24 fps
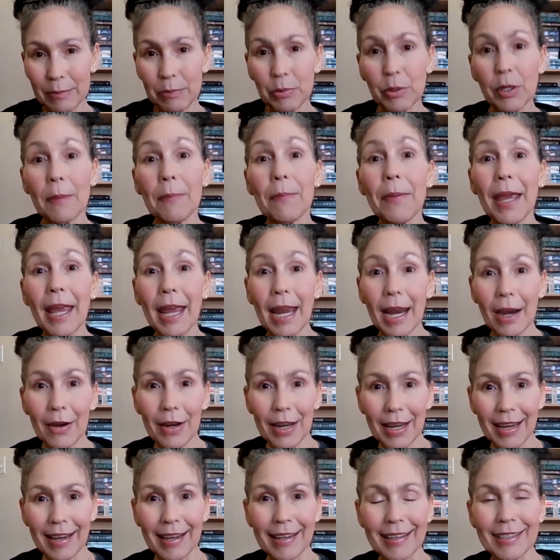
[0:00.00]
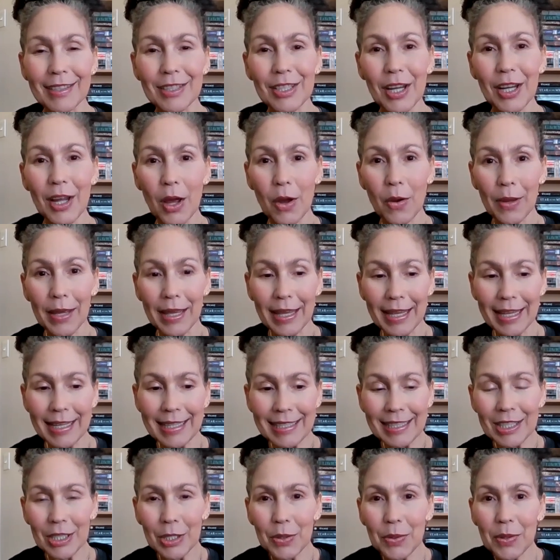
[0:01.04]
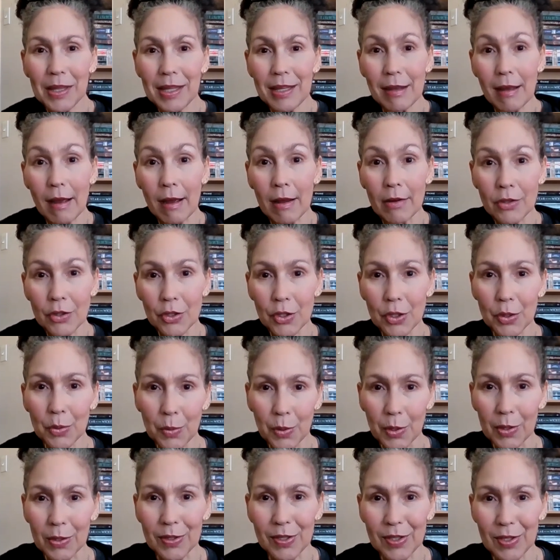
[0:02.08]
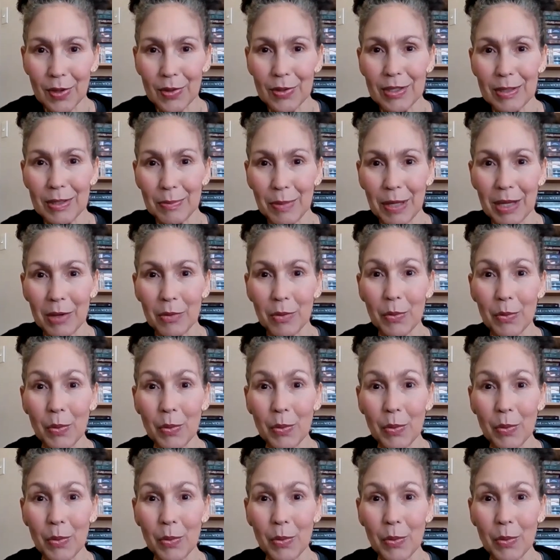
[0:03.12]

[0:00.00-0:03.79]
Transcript: preparing to go into the underworld, so to speak.